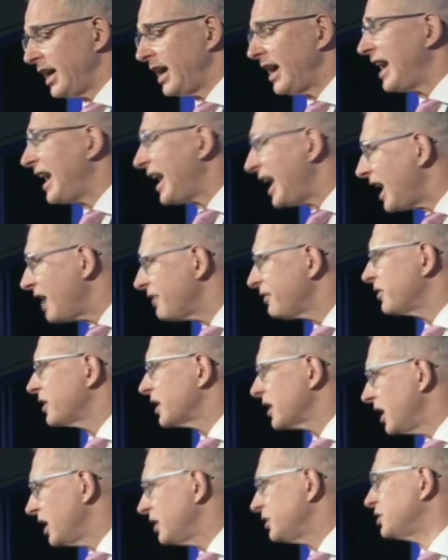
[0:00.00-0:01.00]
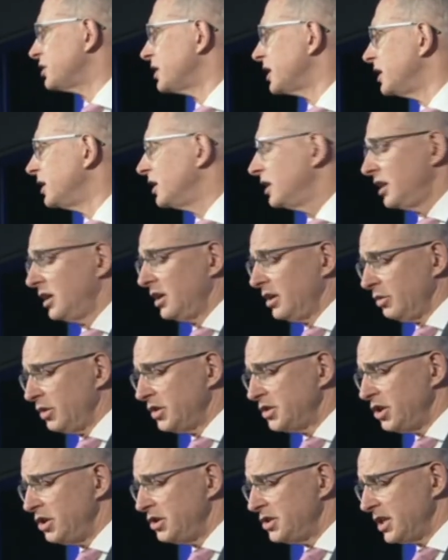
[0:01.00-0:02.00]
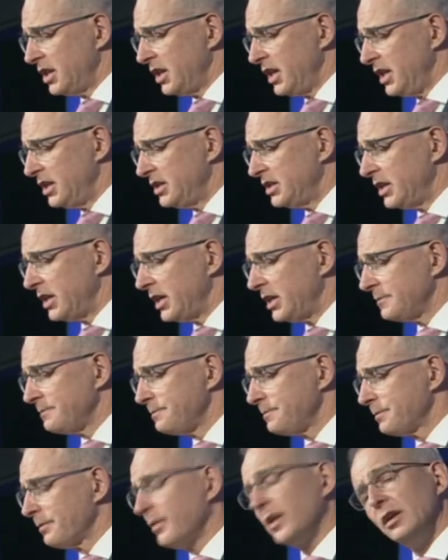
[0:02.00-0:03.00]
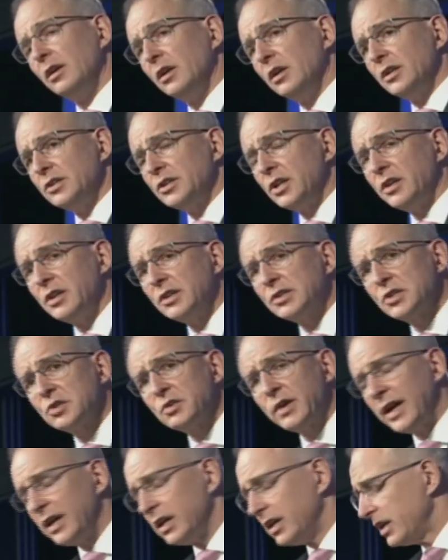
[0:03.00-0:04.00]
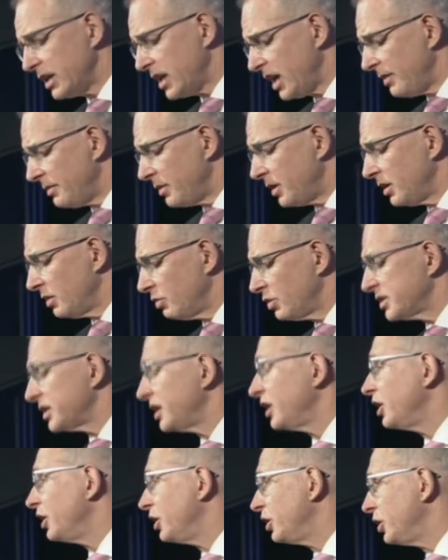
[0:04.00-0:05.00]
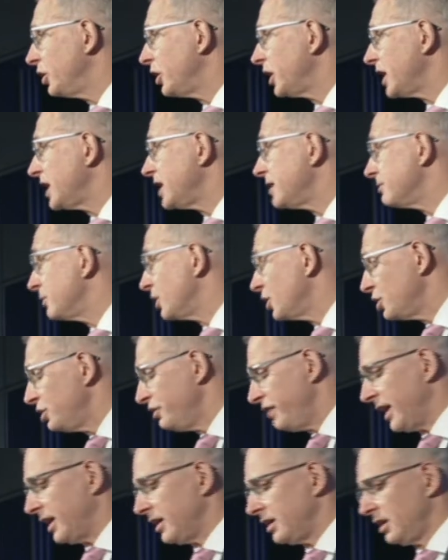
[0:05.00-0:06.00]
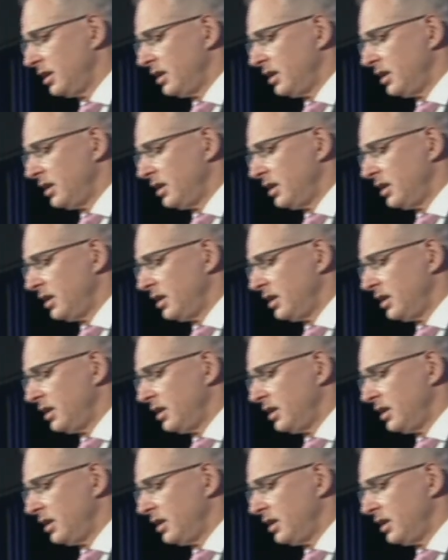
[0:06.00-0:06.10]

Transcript: half the country was using the internet. So the Australian government was an early mover